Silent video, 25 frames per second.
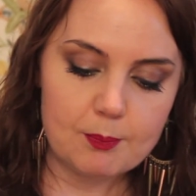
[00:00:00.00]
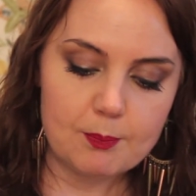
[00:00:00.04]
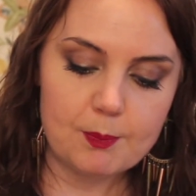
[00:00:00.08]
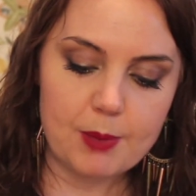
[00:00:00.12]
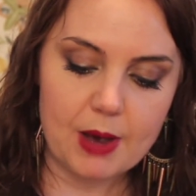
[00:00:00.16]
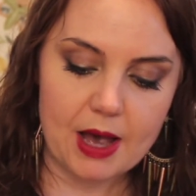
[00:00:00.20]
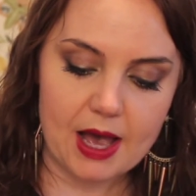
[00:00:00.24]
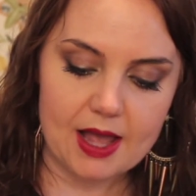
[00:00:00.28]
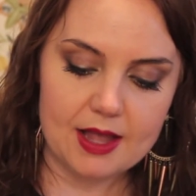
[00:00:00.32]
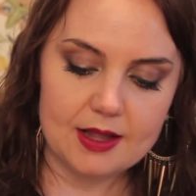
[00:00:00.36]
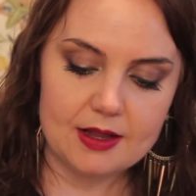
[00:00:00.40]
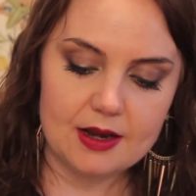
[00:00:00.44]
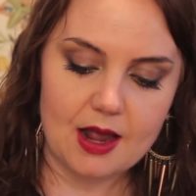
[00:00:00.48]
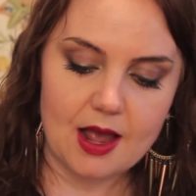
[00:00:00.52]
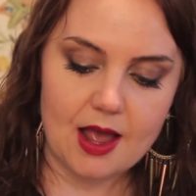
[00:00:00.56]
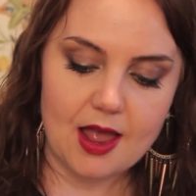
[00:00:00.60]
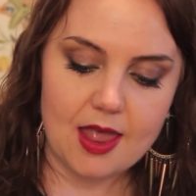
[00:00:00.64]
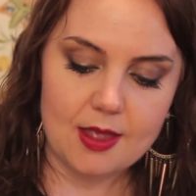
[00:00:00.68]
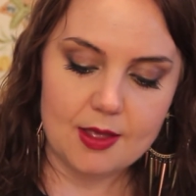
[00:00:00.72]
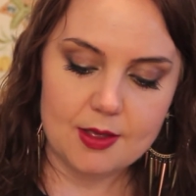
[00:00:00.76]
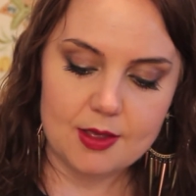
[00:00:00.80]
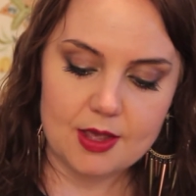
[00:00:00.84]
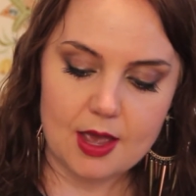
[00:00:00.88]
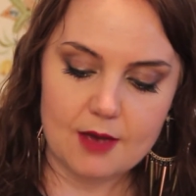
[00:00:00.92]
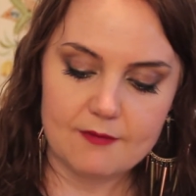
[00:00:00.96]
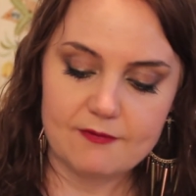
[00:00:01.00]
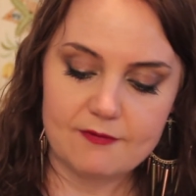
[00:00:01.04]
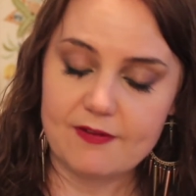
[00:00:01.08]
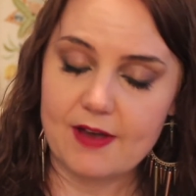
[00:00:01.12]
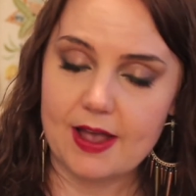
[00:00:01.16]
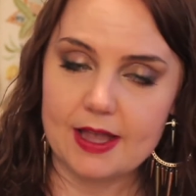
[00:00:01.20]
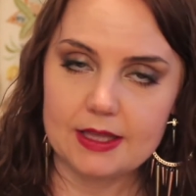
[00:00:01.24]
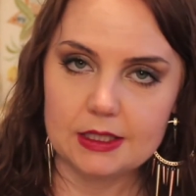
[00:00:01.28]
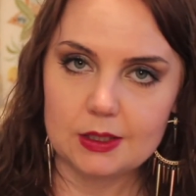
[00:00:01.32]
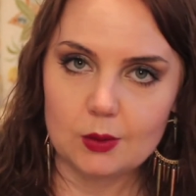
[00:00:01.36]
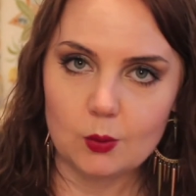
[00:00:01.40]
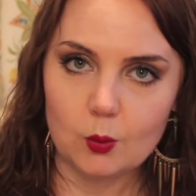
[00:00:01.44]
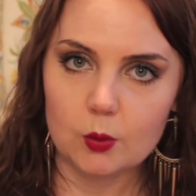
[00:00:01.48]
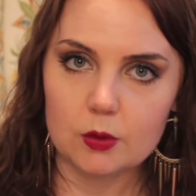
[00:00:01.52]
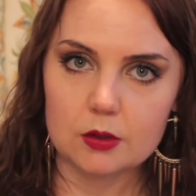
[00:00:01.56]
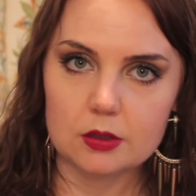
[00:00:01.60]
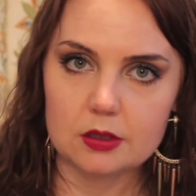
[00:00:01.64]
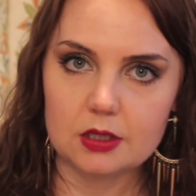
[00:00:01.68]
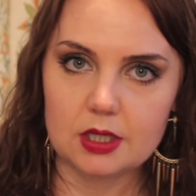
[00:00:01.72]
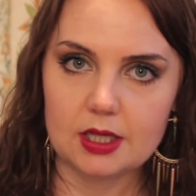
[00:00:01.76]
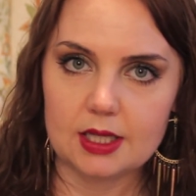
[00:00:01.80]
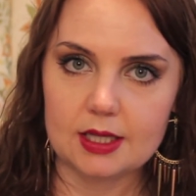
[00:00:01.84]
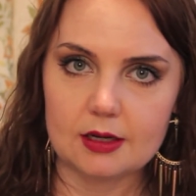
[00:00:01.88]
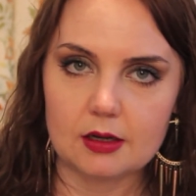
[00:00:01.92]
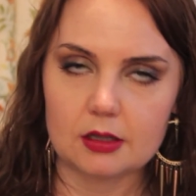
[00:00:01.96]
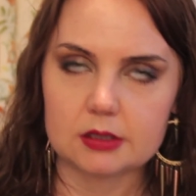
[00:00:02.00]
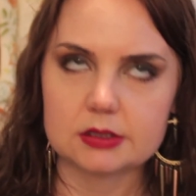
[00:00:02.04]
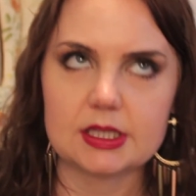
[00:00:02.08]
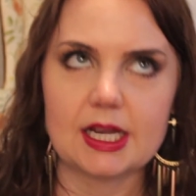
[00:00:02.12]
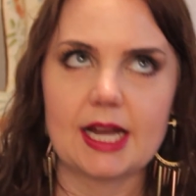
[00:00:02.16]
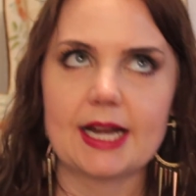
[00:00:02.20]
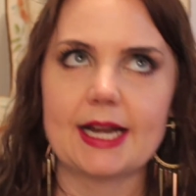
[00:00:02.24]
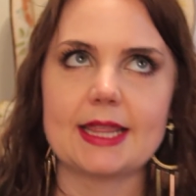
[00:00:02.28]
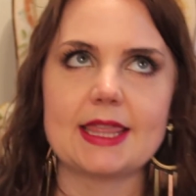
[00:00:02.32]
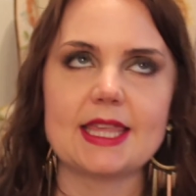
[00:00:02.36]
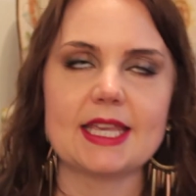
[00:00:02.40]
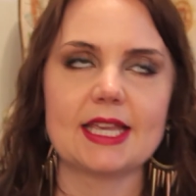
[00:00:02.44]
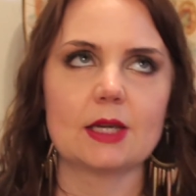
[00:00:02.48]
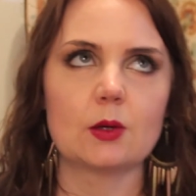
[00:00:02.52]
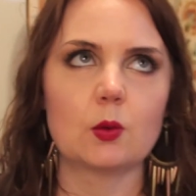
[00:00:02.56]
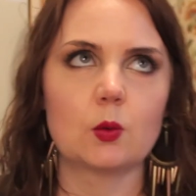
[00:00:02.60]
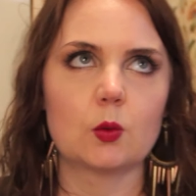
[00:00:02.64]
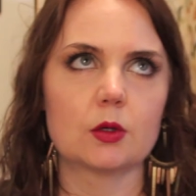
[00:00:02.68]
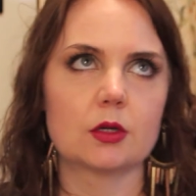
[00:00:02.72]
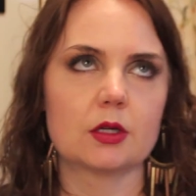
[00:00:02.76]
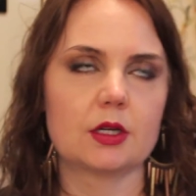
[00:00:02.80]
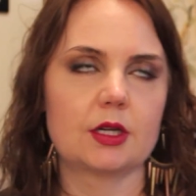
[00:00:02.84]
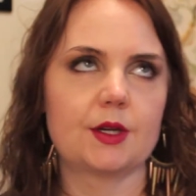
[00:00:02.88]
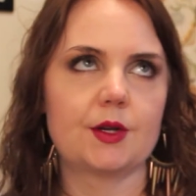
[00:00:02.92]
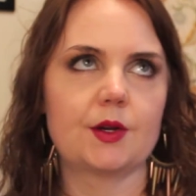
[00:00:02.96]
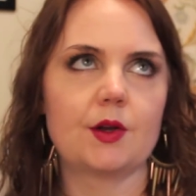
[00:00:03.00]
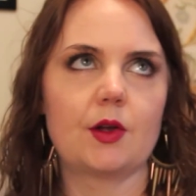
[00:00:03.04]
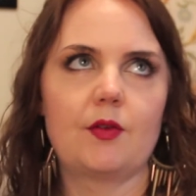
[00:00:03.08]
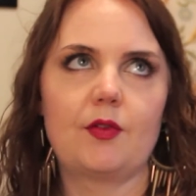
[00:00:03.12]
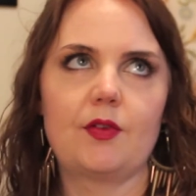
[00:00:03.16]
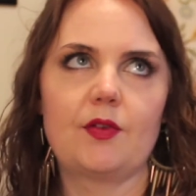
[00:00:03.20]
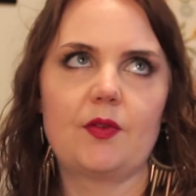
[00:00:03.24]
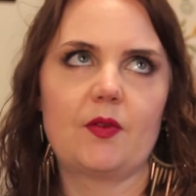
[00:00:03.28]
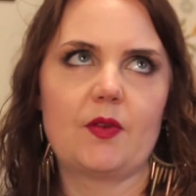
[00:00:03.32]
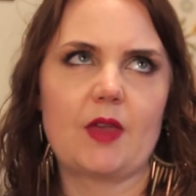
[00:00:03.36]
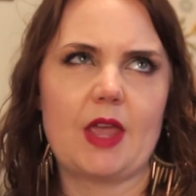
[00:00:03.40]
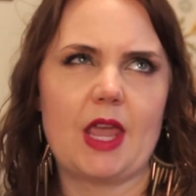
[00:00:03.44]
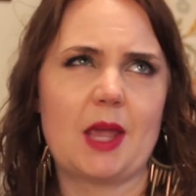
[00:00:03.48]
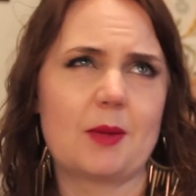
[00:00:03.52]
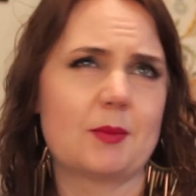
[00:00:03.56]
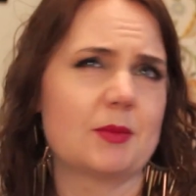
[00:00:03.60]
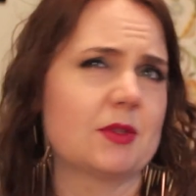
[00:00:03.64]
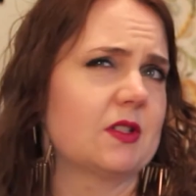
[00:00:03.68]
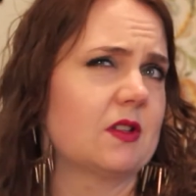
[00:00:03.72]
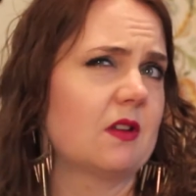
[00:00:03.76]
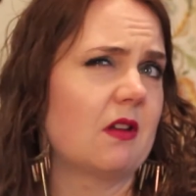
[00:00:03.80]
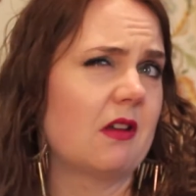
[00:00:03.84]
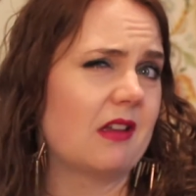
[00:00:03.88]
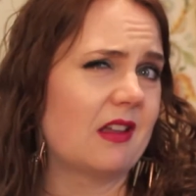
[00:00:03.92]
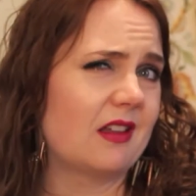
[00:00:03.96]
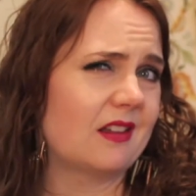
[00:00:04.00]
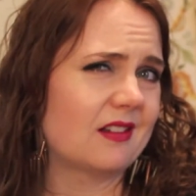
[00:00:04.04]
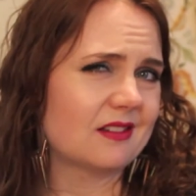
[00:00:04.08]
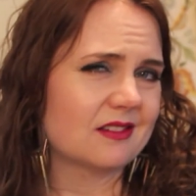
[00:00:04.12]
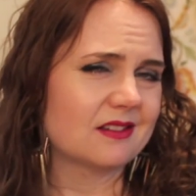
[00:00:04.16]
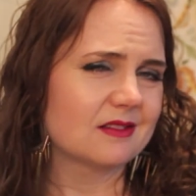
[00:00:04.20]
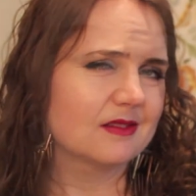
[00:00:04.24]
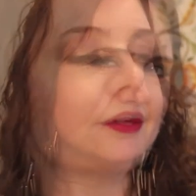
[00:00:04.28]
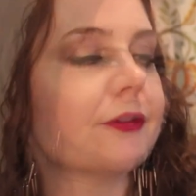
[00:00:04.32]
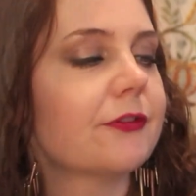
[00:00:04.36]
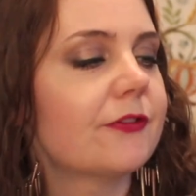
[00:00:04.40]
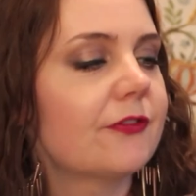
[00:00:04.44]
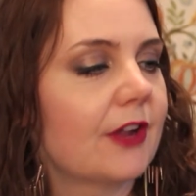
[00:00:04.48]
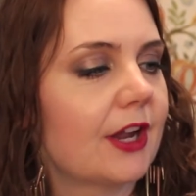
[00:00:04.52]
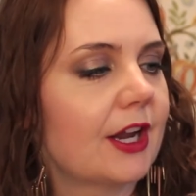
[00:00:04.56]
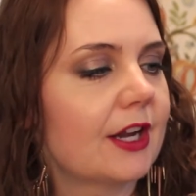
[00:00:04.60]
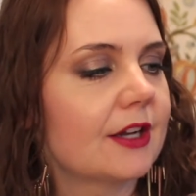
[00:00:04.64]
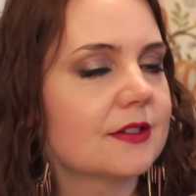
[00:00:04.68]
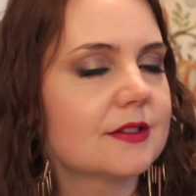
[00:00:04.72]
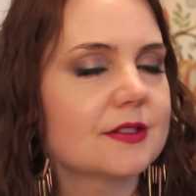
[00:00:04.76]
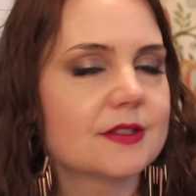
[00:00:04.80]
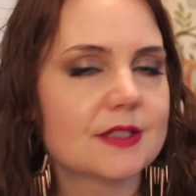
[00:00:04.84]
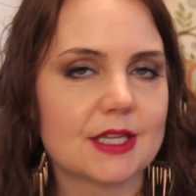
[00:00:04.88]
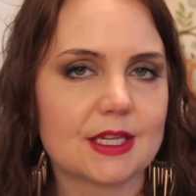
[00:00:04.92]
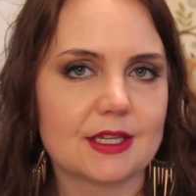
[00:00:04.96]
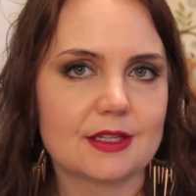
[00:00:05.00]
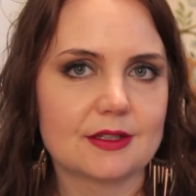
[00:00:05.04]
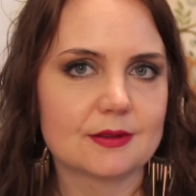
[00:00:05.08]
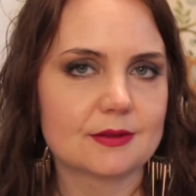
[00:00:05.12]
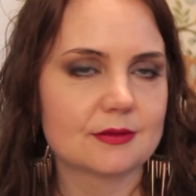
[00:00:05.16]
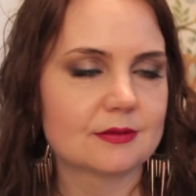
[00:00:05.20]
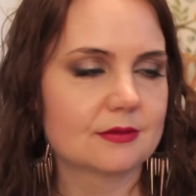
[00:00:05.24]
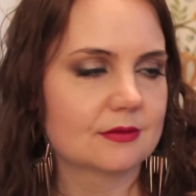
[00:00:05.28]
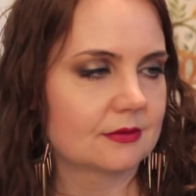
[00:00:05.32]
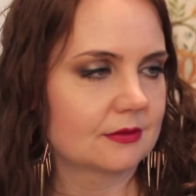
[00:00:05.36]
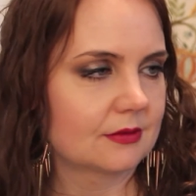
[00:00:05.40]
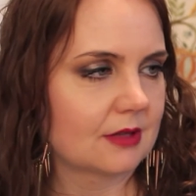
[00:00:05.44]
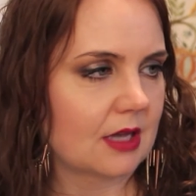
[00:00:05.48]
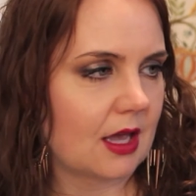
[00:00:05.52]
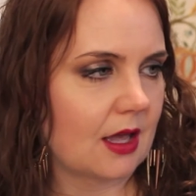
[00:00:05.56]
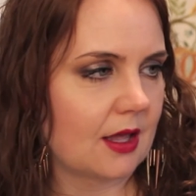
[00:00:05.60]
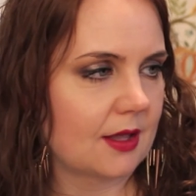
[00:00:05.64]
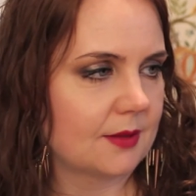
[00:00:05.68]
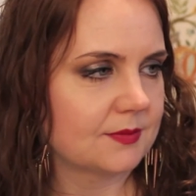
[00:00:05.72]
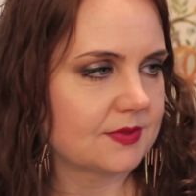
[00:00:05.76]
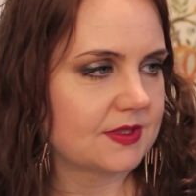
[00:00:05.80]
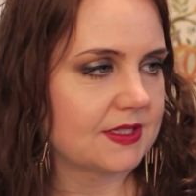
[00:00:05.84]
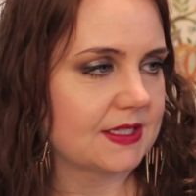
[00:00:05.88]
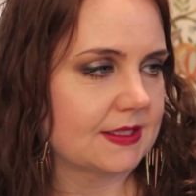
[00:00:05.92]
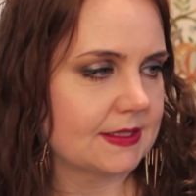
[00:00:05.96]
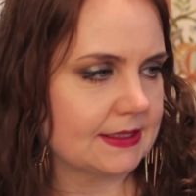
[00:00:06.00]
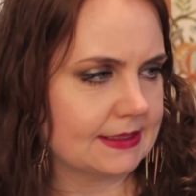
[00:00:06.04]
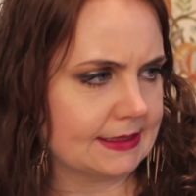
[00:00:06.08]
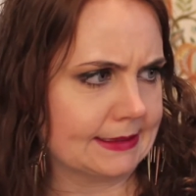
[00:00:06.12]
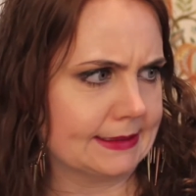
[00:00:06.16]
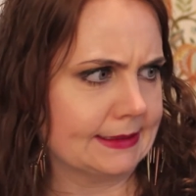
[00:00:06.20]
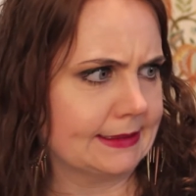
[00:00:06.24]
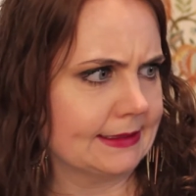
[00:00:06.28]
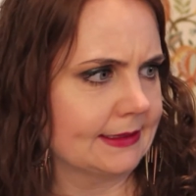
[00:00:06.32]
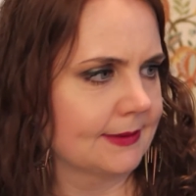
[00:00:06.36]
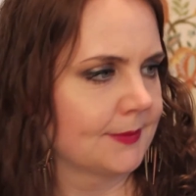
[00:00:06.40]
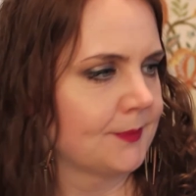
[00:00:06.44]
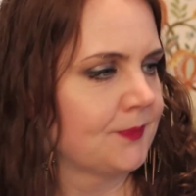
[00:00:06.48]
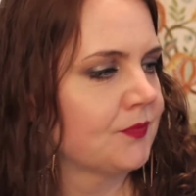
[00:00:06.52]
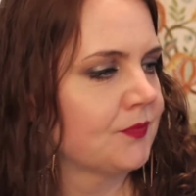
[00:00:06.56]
But I finally ordered it online. I think I ordered it off of Amazon. For fair skin sisters,